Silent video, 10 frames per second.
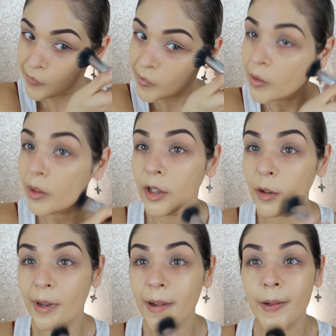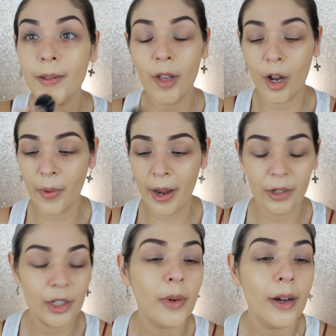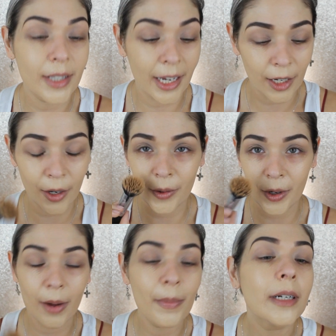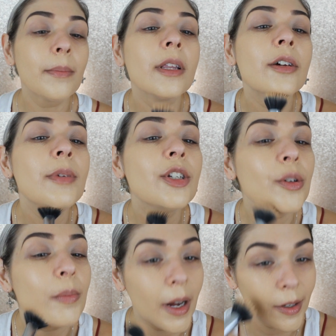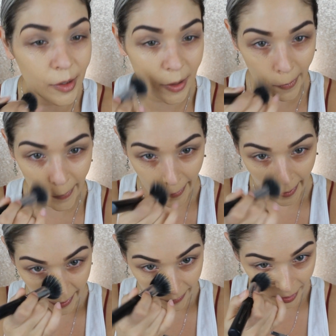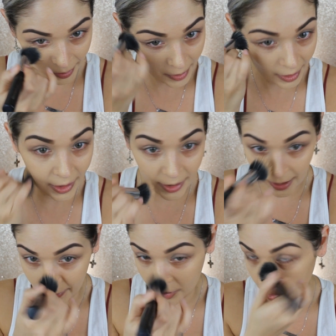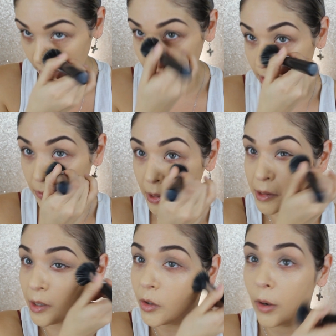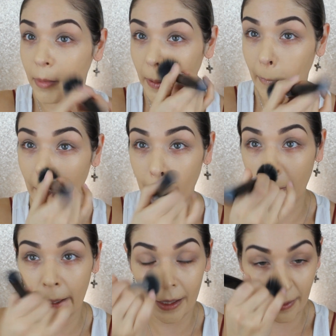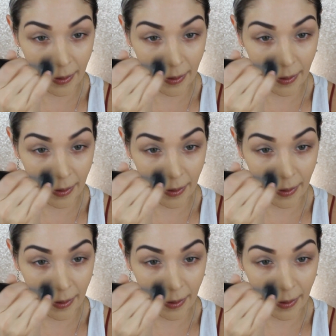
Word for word: So a little bit goes a long way, which is why I was like, oh no, I picked up a little bit too much. So I feel like I'm not going to demonstrate this as well as I normally would.